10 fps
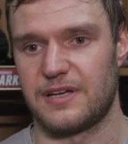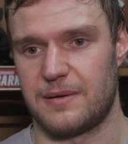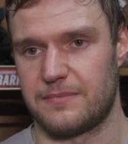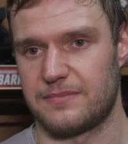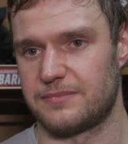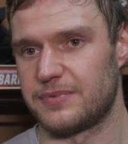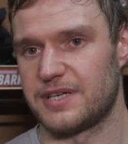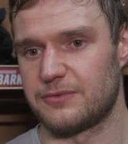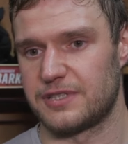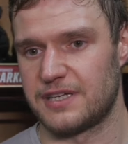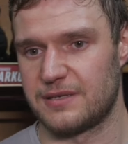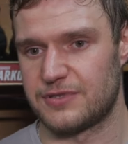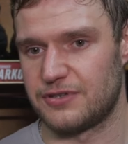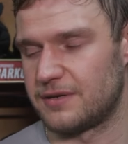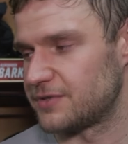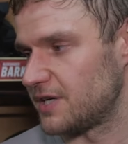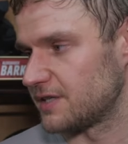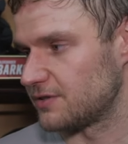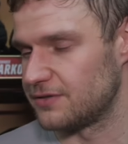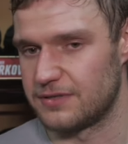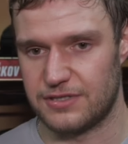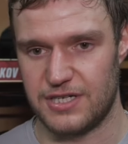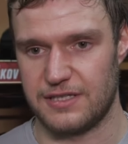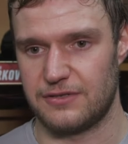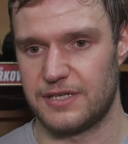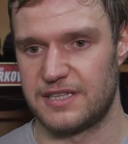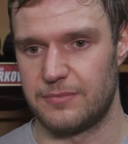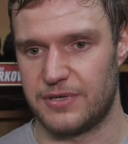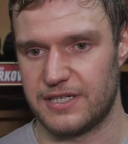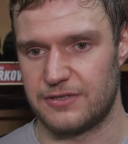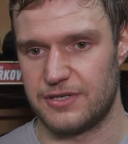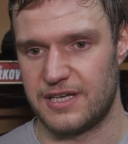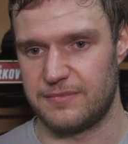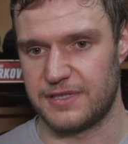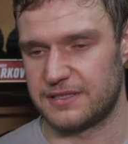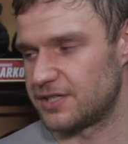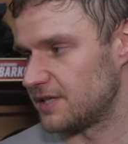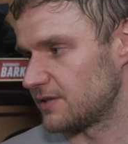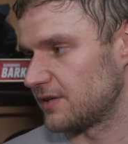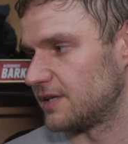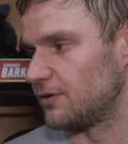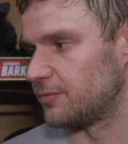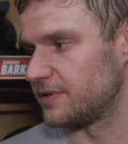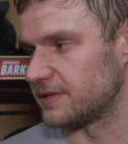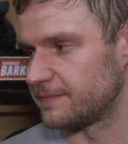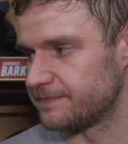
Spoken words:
I'm playing with him, so I'm trying to get the puck to him and trying to get open.